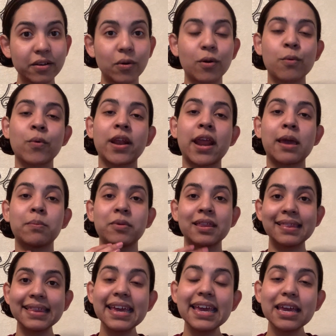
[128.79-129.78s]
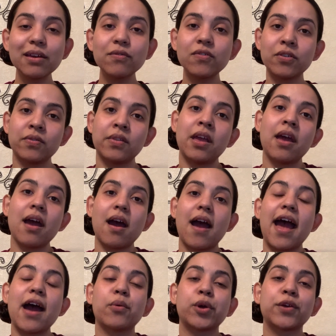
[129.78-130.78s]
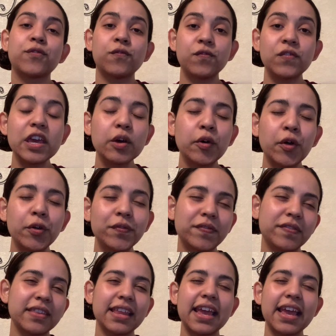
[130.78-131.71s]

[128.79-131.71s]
or what I believe, how I feel.